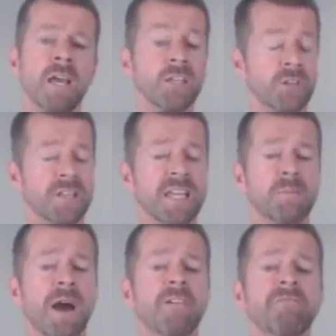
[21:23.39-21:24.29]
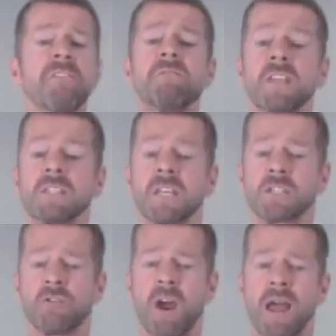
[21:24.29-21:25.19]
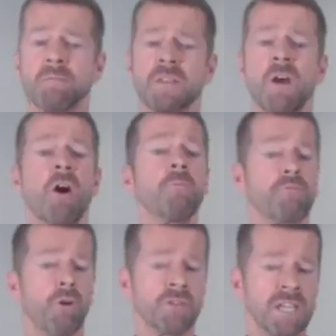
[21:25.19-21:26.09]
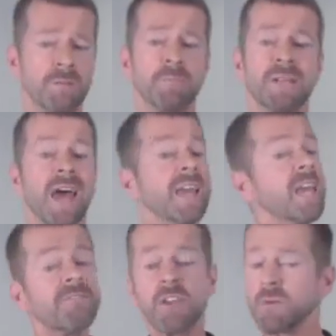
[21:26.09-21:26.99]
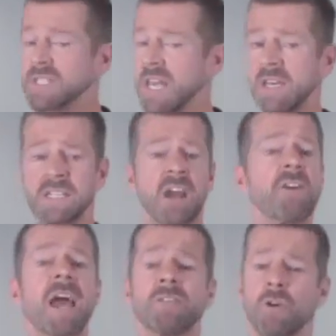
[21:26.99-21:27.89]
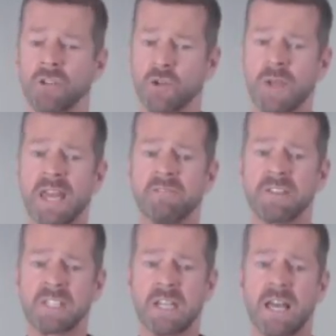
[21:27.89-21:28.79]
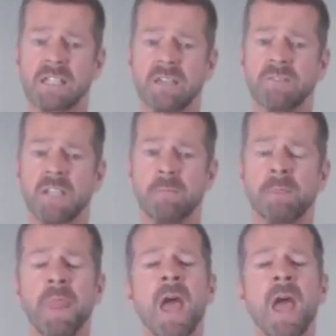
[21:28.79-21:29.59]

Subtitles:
you'd need about 56 grams of protein per day if you were sedentary and not doing any physical activity.